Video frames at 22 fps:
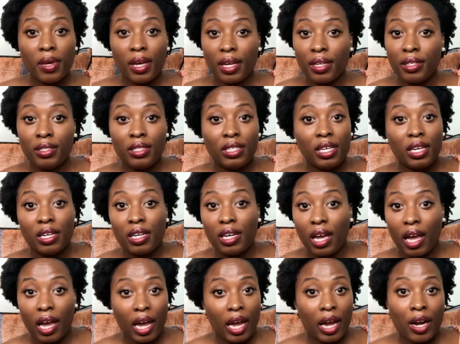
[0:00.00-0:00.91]
Indian
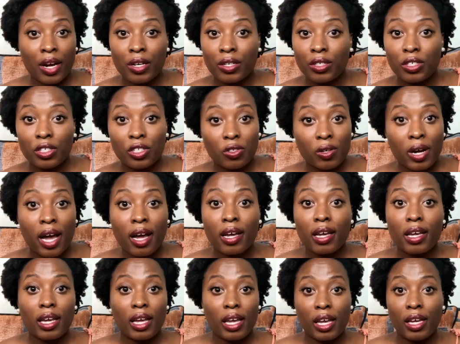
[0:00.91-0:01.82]
hair track
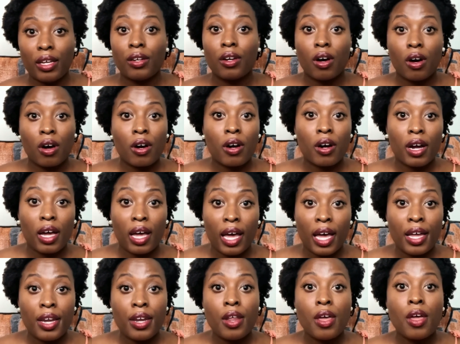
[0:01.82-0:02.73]
in our
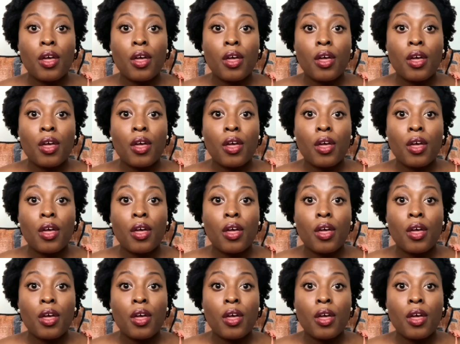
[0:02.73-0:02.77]
head,